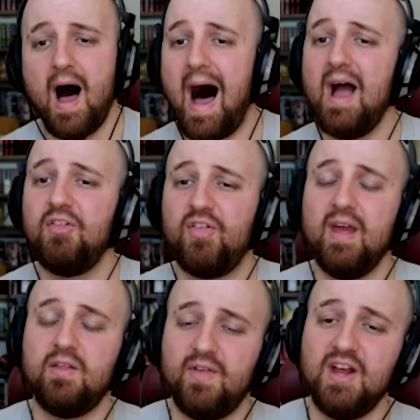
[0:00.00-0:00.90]
I
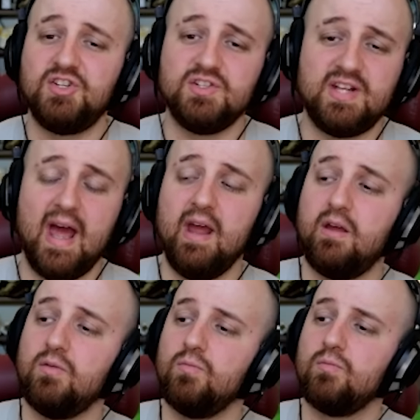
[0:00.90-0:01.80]
think they should take
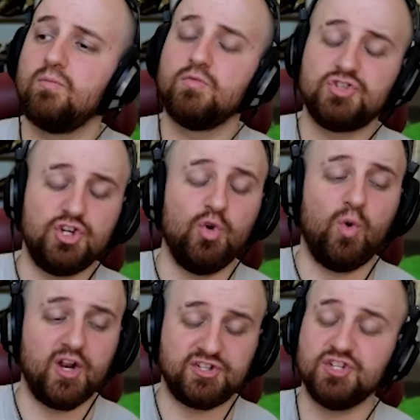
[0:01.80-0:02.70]
two wishes